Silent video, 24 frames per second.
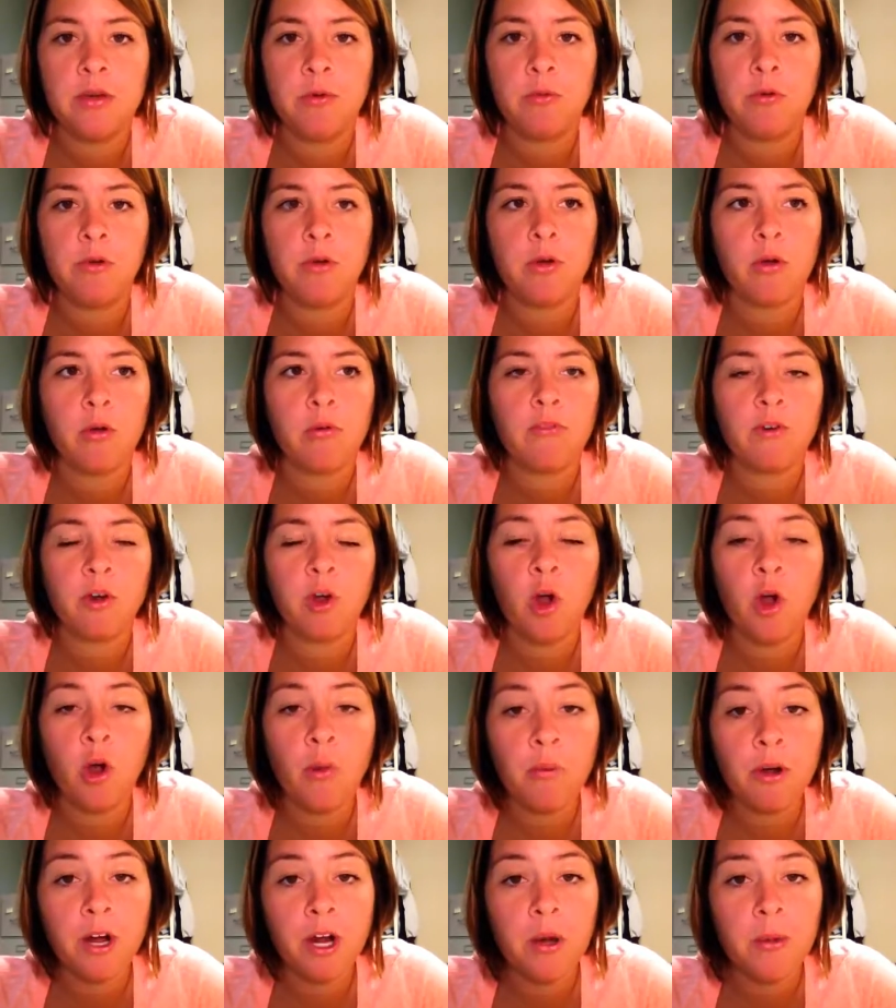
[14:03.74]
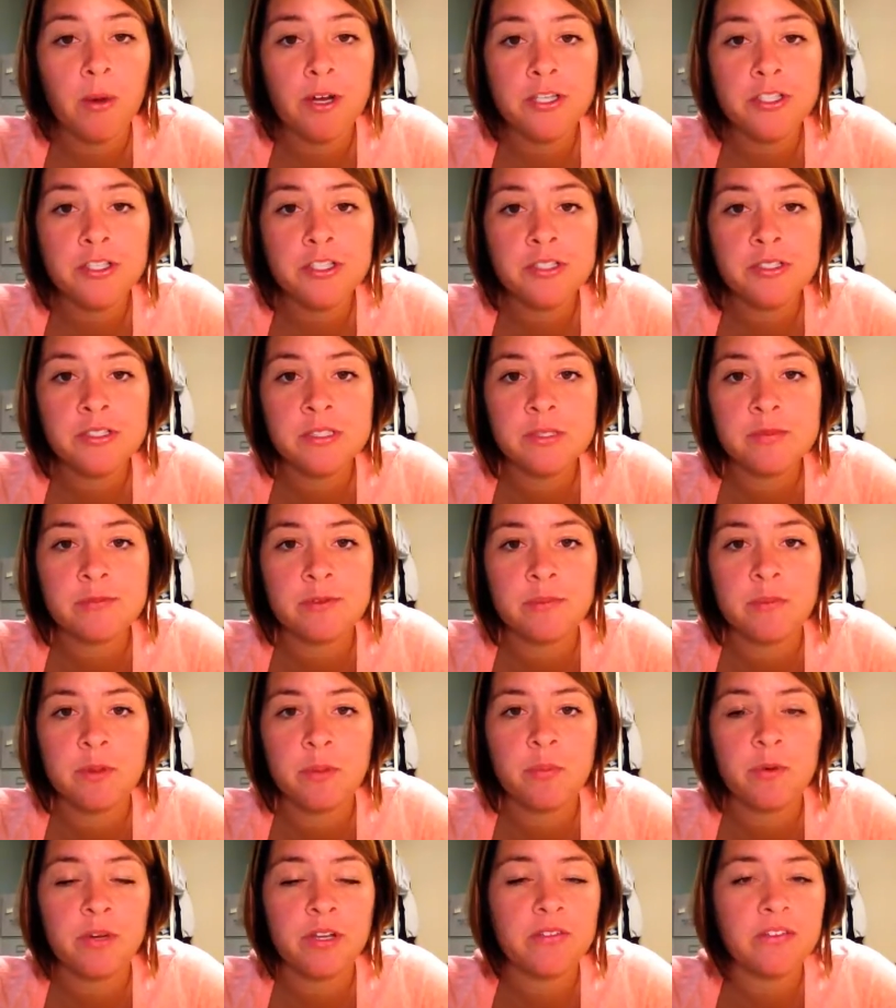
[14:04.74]
we'll go over homework questions from
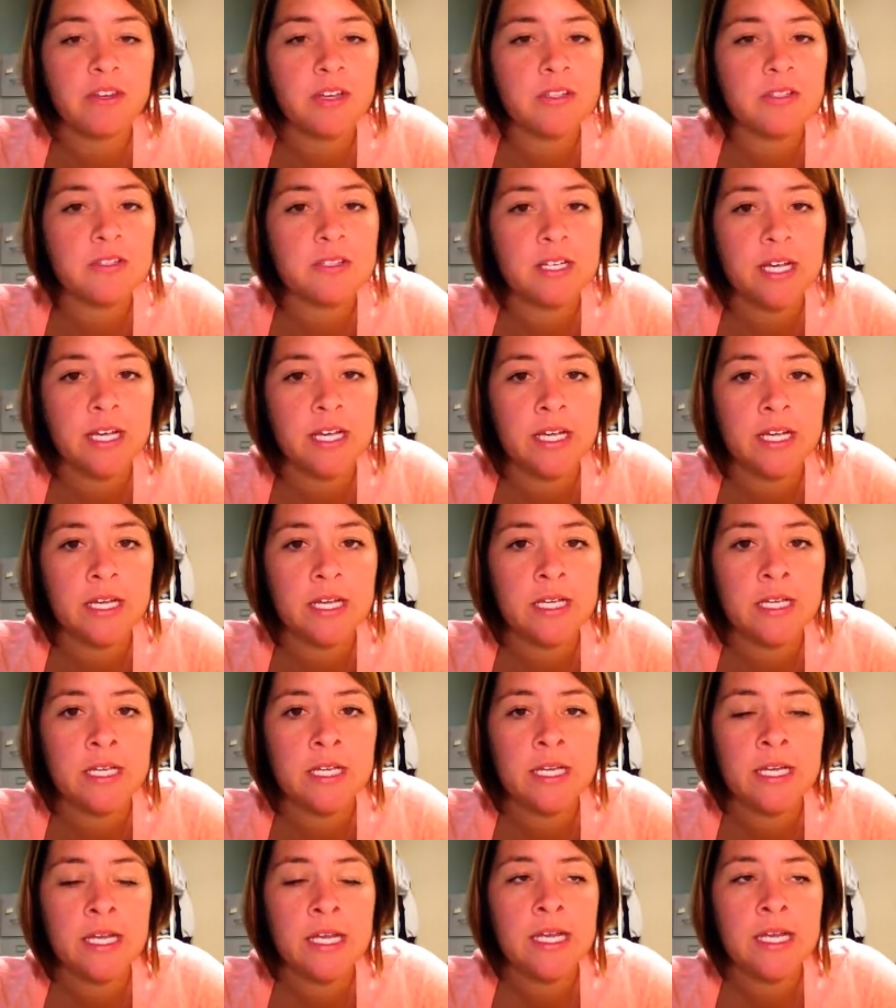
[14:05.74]
the previous day.